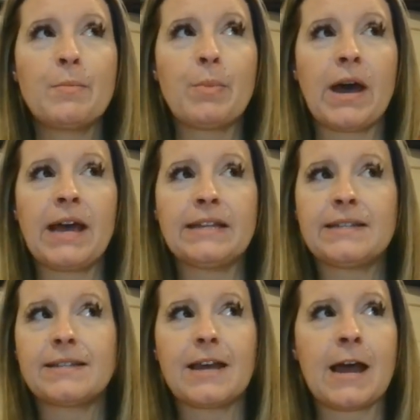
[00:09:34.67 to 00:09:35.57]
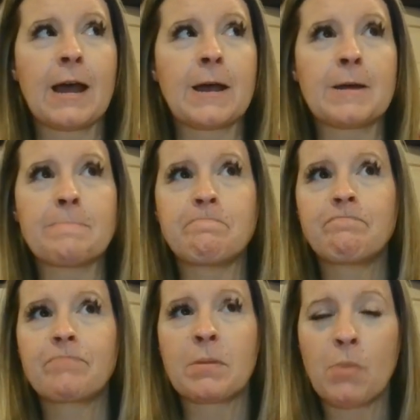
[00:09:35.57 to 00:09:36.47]
but
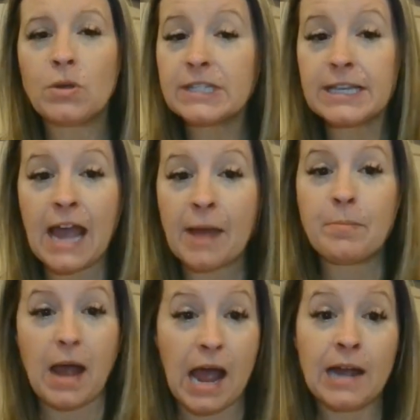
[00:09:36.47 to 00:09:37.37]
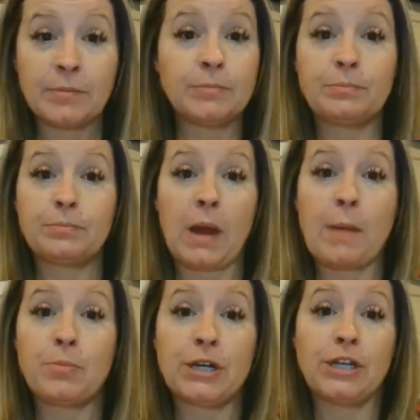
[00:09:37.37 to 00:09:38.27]
um, mostly I'm I'm
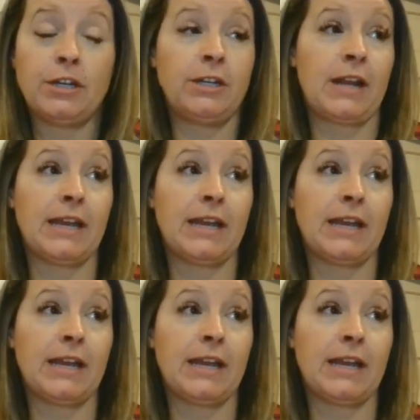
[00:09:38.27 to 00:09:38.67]
I'm pretty good.